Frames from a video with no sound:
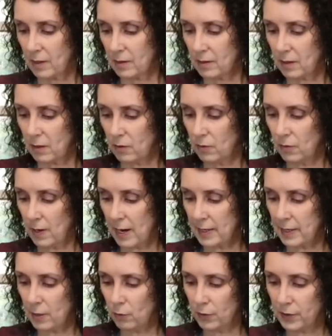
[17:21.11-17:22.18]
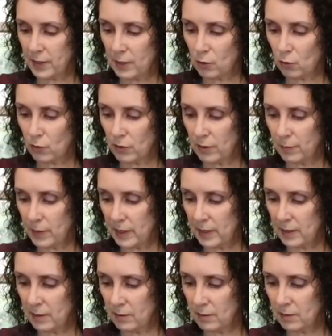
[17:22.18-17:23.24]
So I know that these are going to
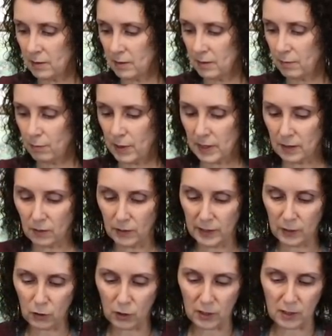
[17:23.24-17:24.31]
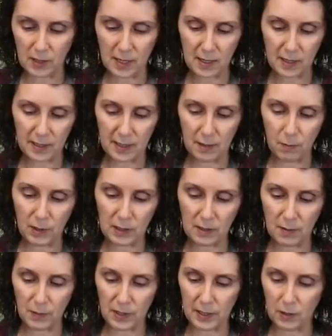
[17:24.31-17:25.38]
be be delicious. I got to get me
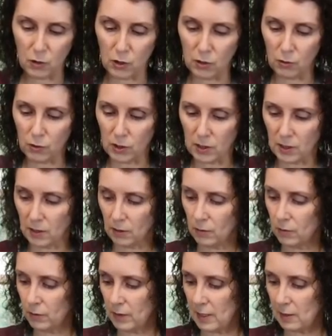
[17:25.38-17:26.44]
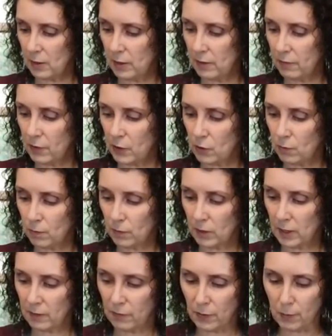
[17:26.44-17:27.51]
some of that juice too. I love the
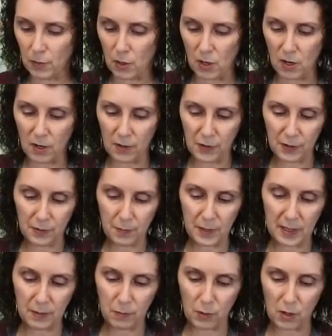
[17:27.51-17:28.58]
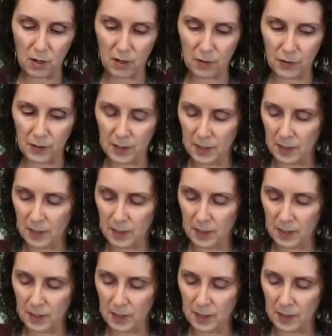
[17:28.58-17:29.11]
love the broth, bean broth.